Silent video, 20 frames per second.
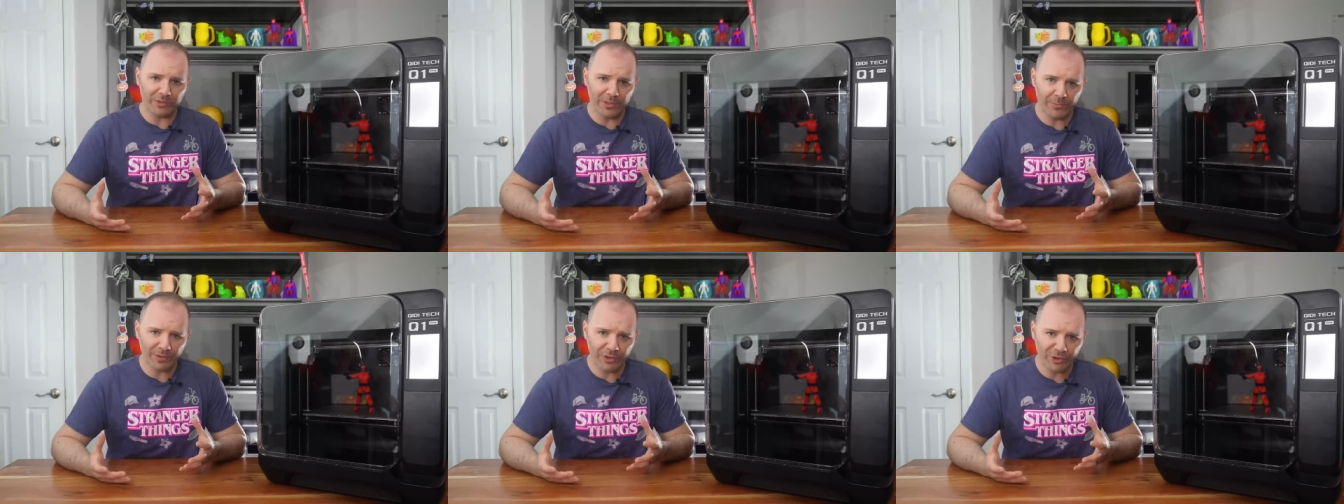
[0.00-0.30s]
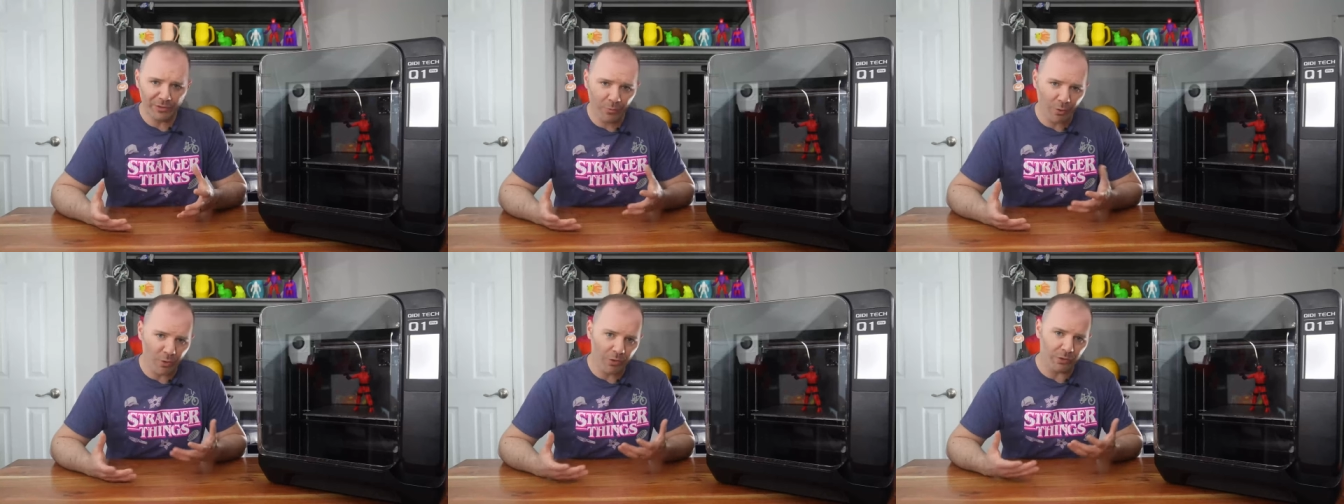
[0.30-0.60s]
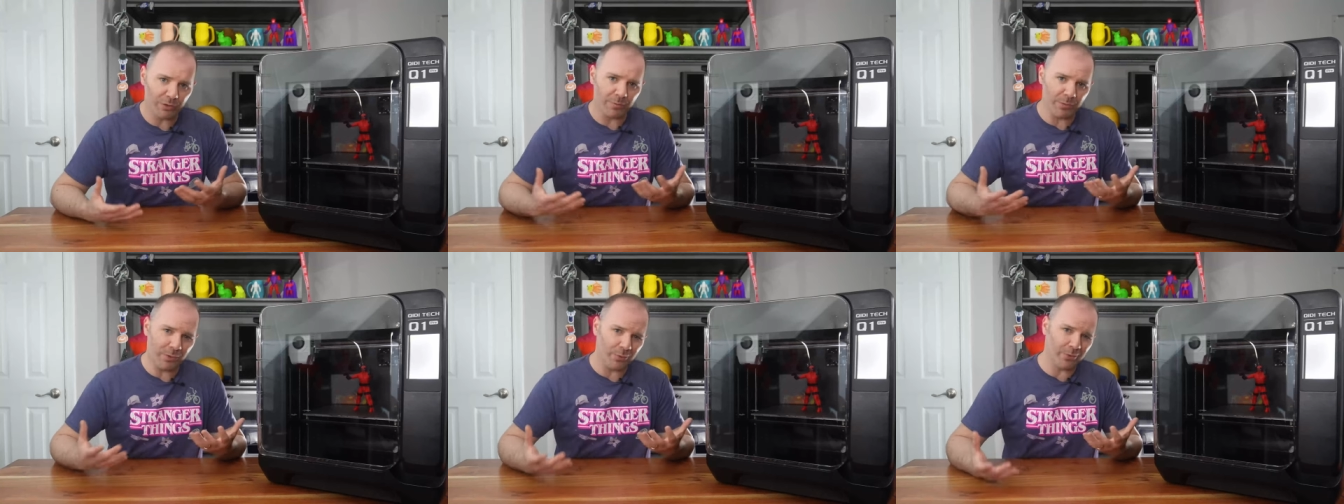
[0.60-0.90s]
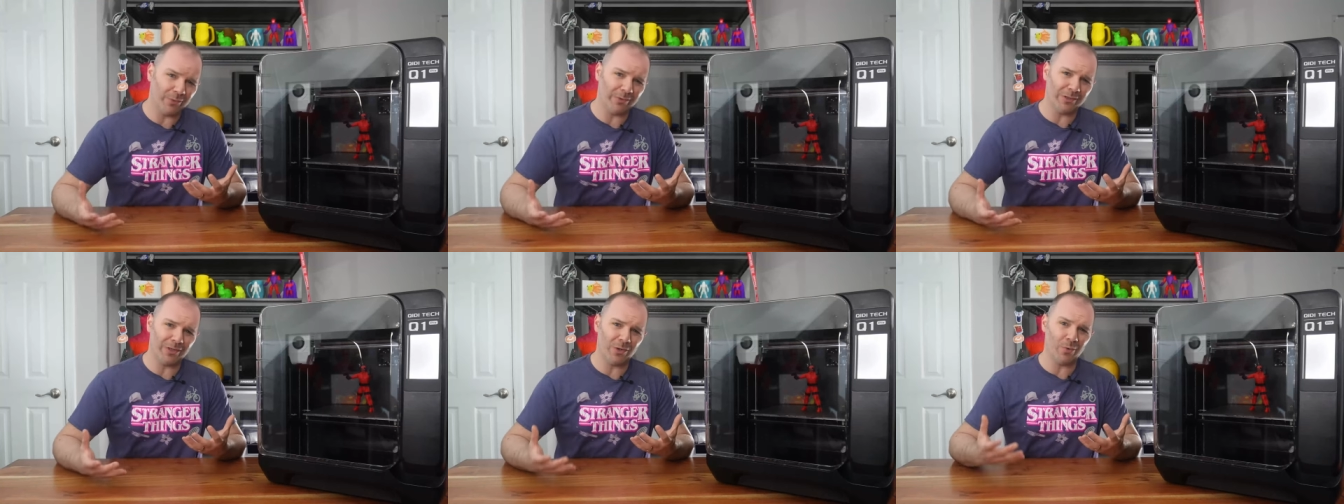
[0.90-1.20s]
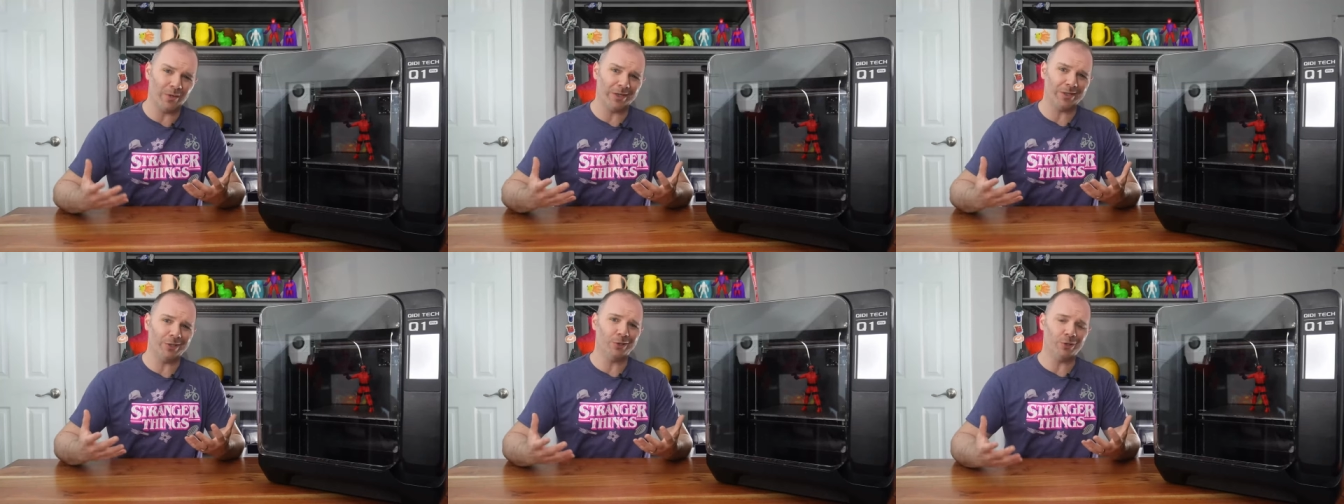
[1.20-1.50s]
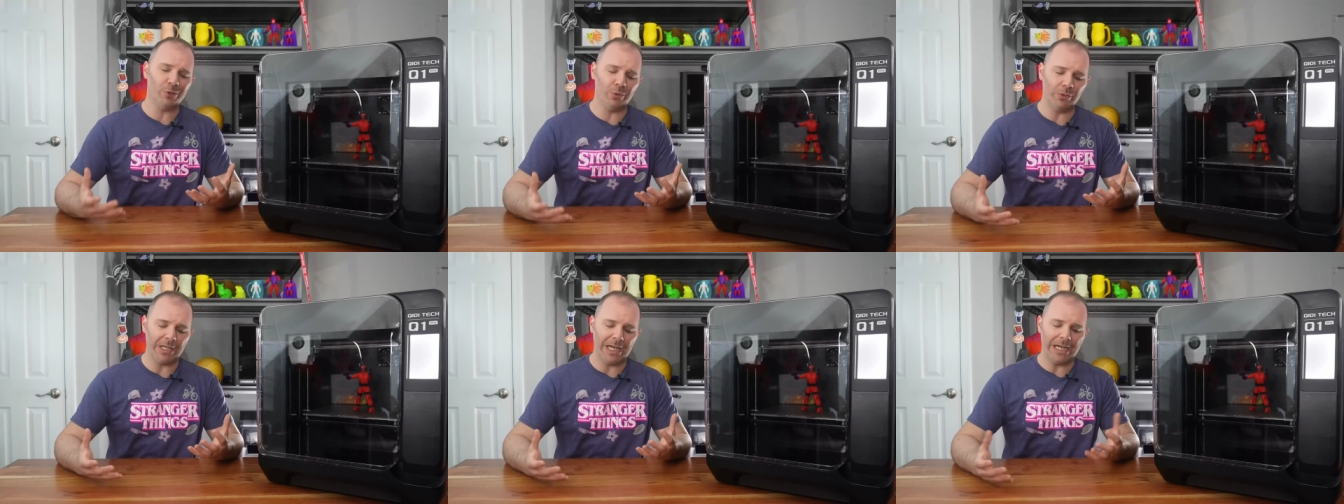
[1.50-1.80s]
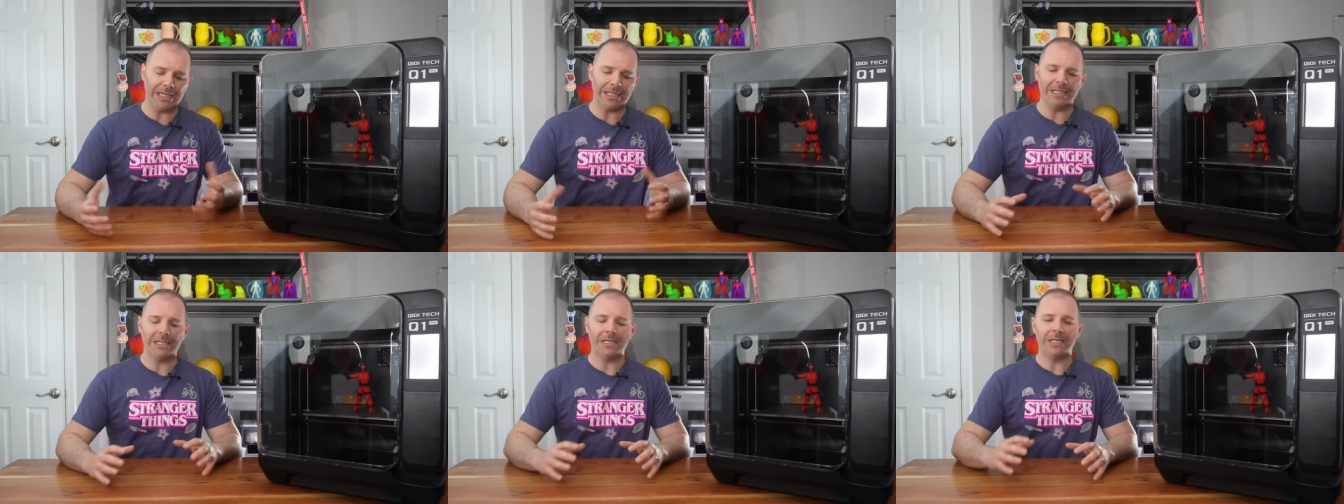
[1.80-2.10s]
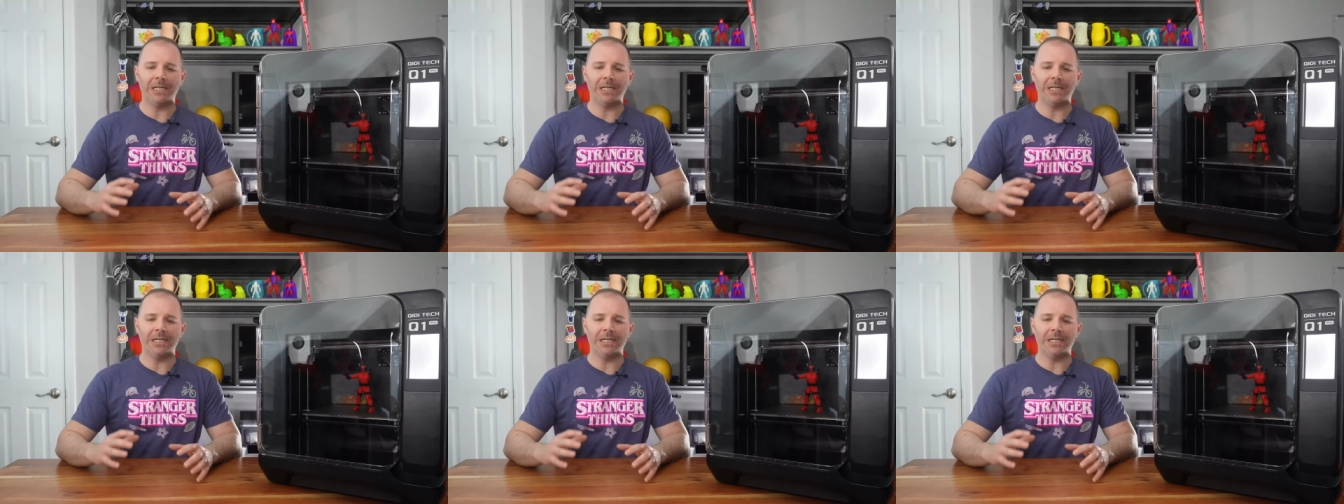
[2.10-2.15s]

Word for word: something smaller, but we really don't want to do that.